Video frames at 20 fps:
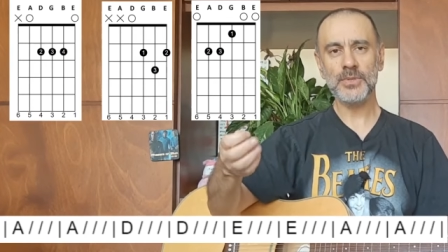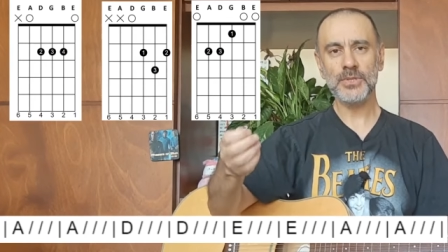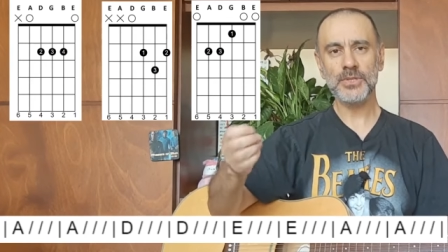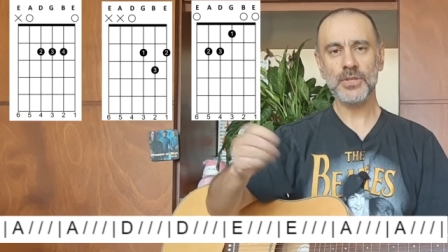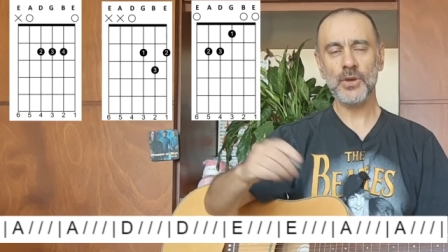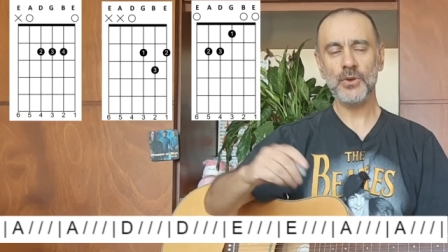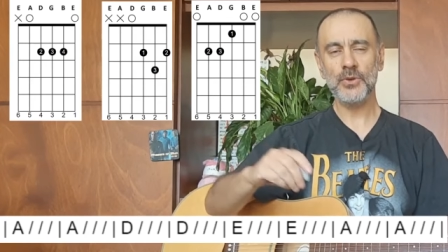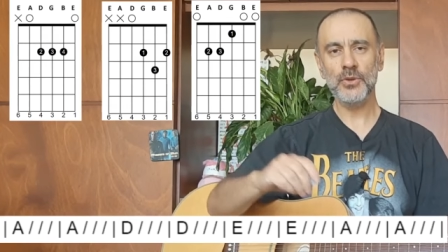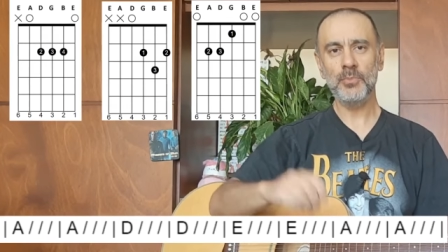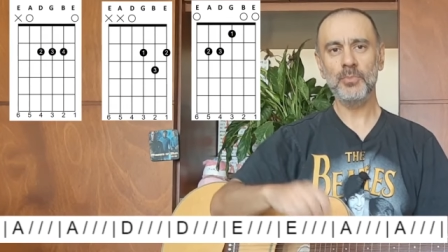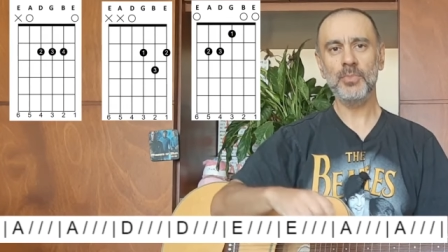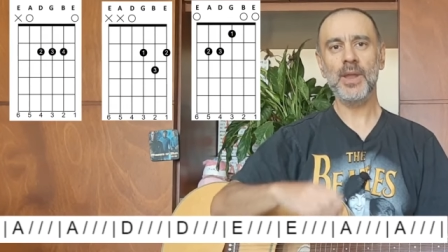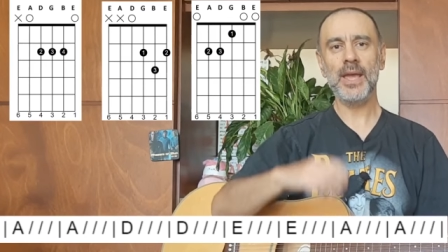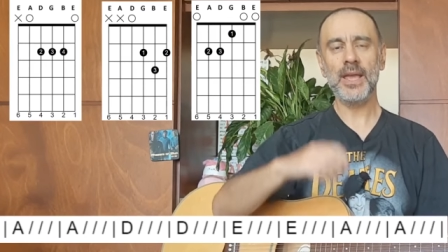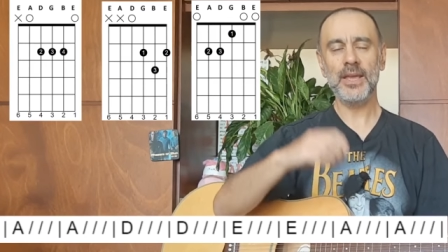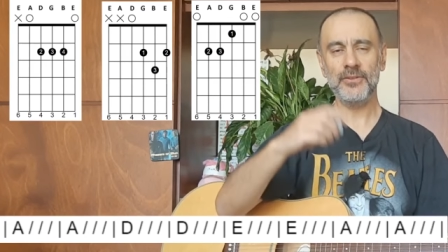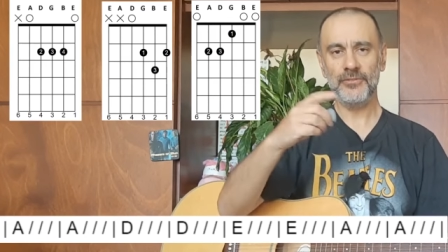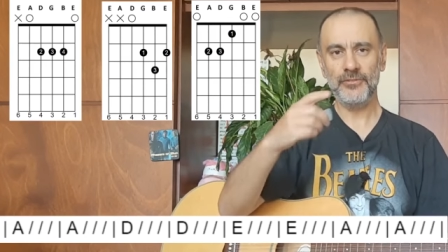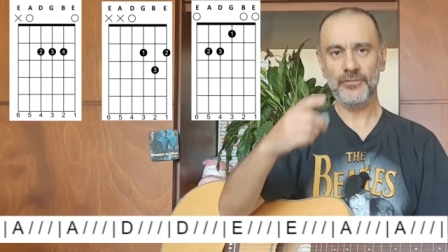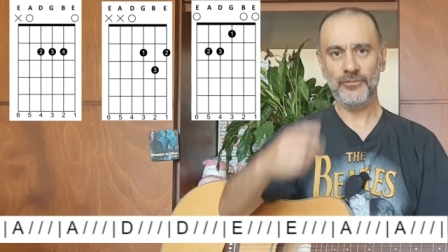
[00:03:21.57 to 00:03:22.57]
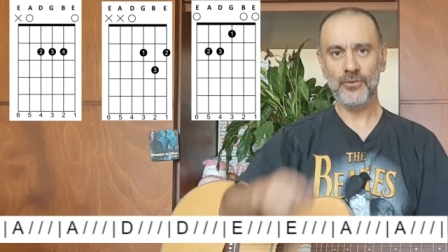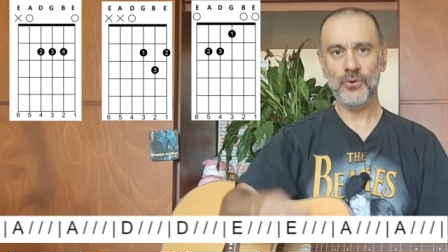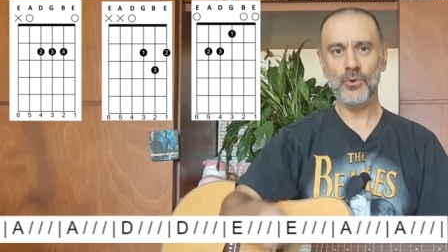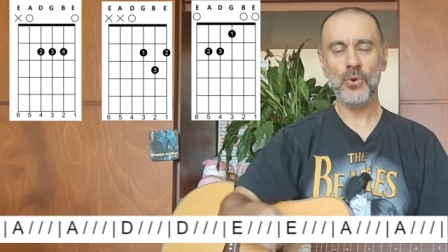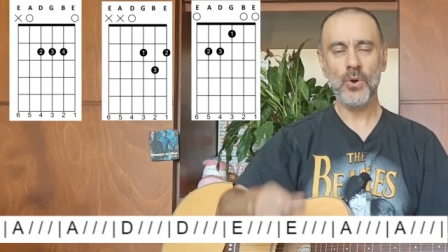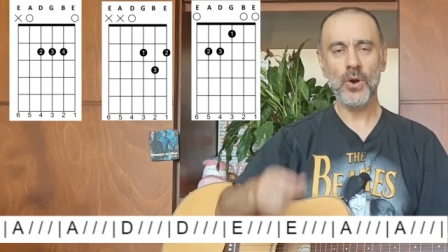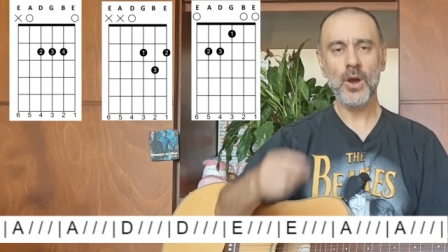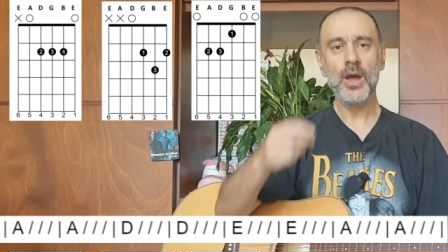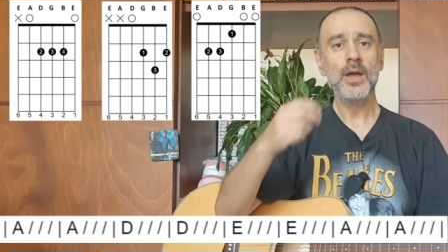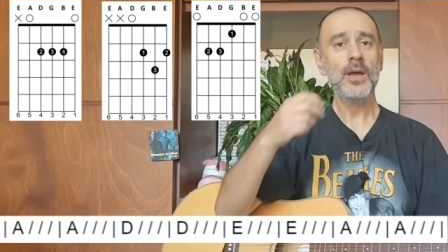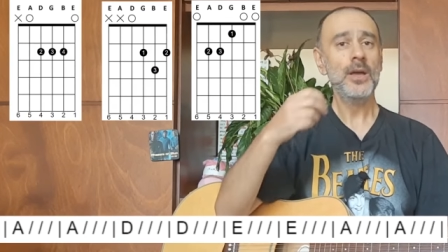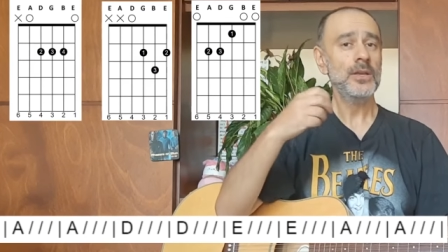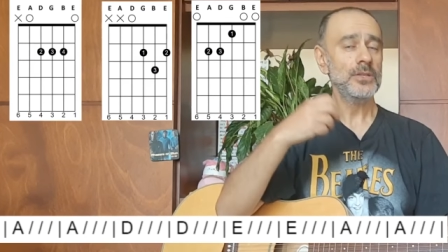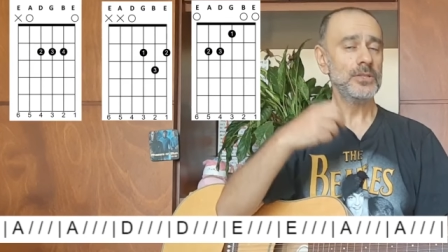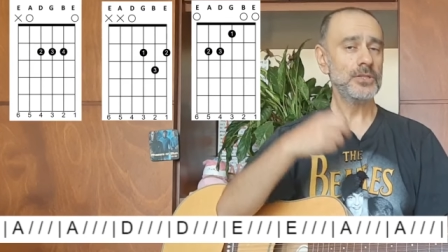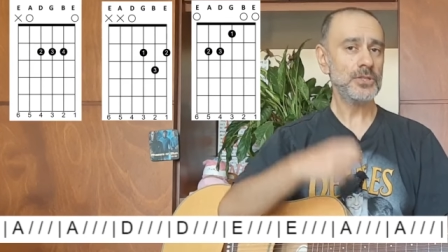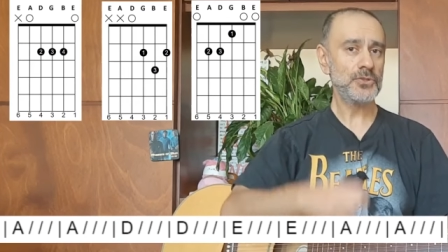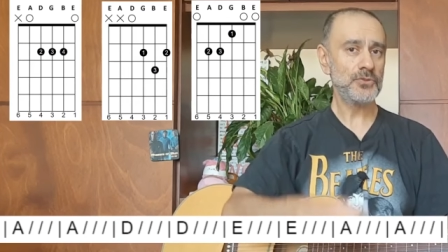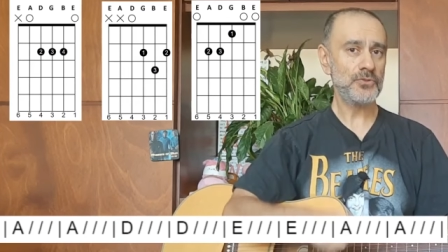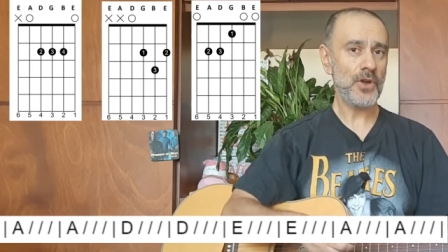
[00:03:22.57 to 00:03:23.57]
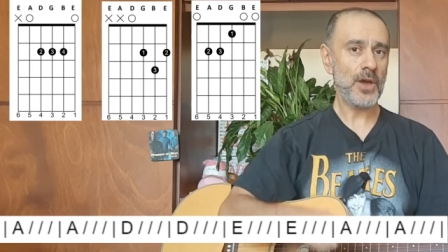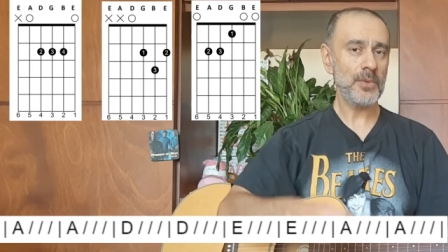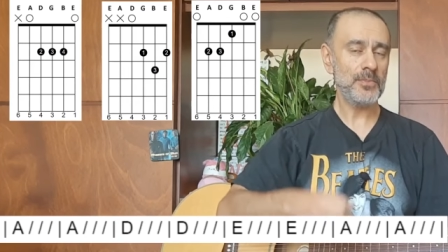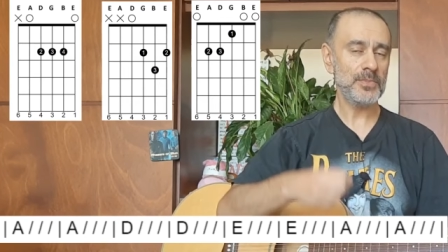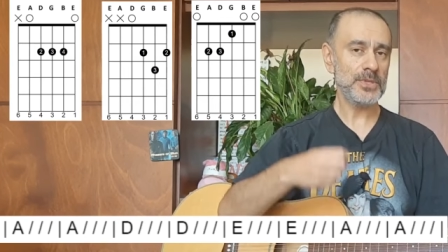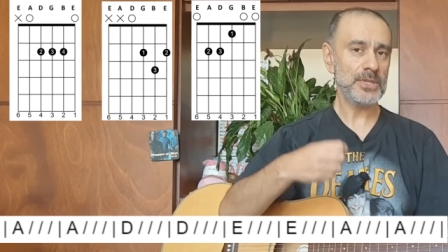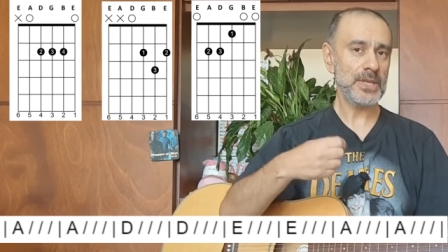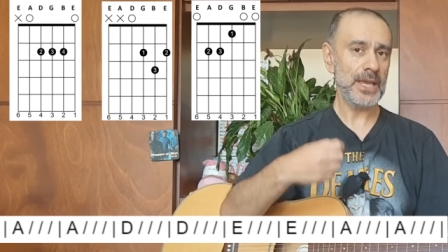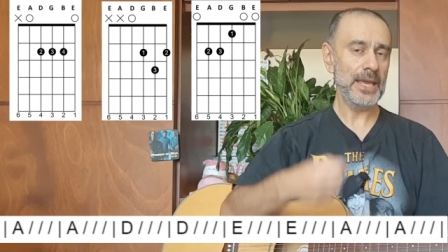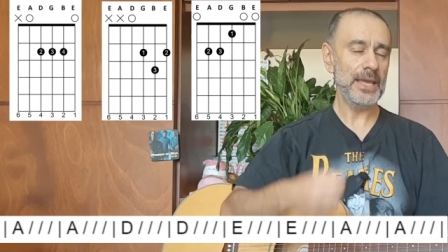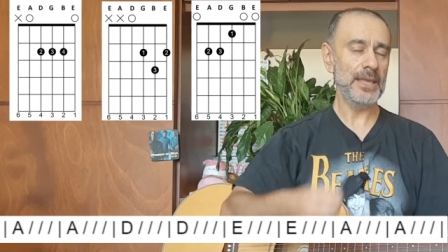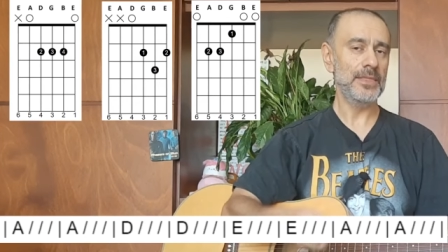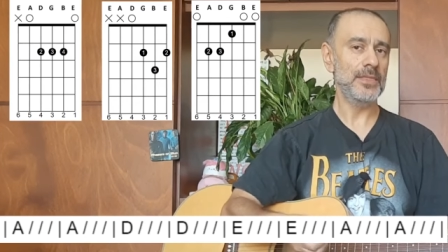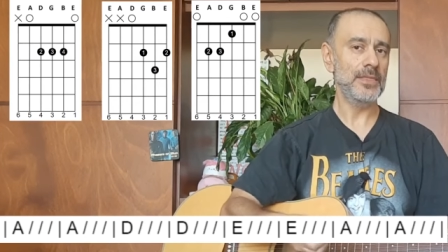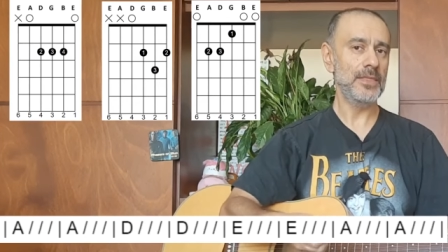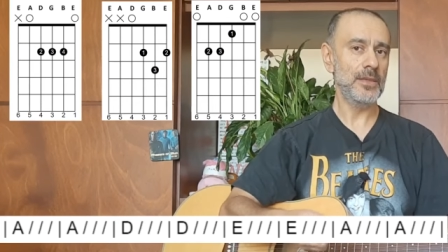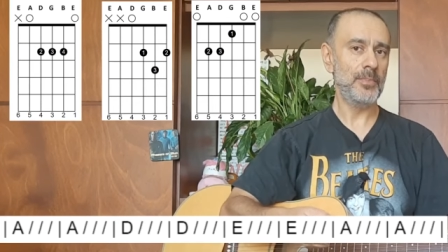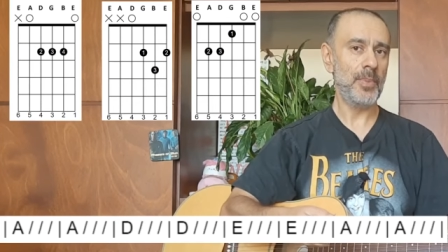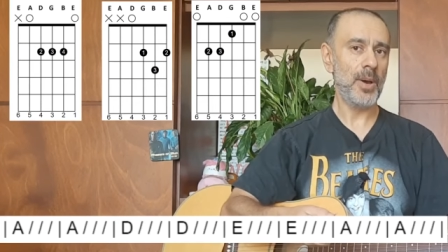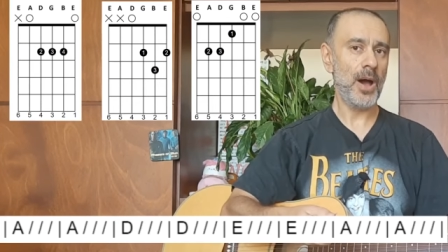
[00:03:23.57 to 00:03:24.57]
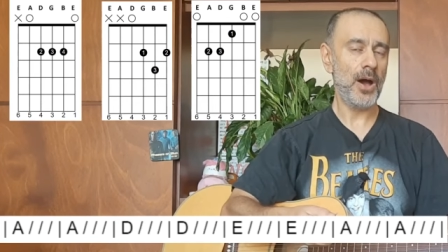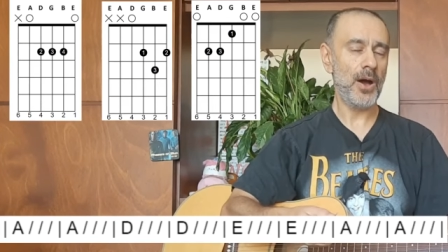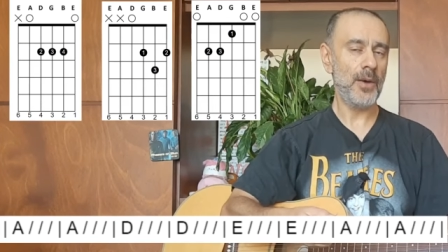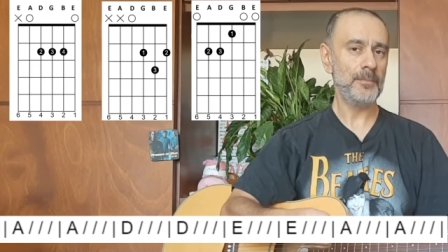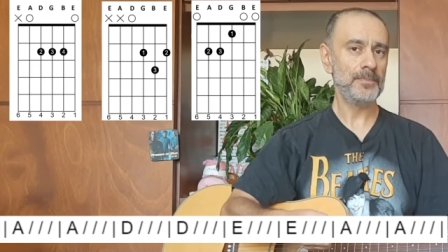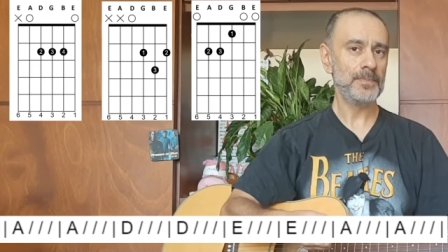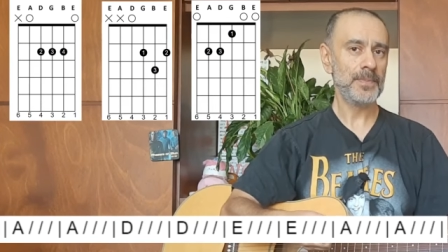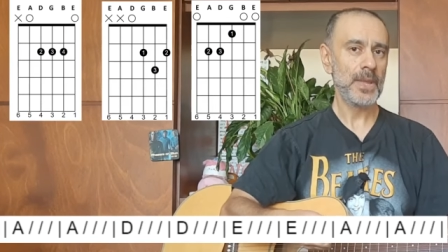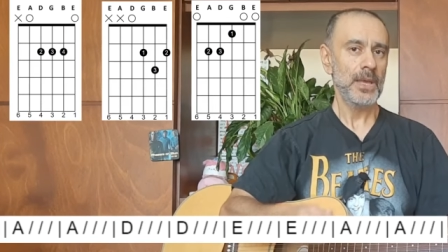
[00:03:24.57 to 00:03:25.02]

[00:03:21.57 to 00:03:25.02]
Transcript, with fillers: so you're playing four strums in the bar.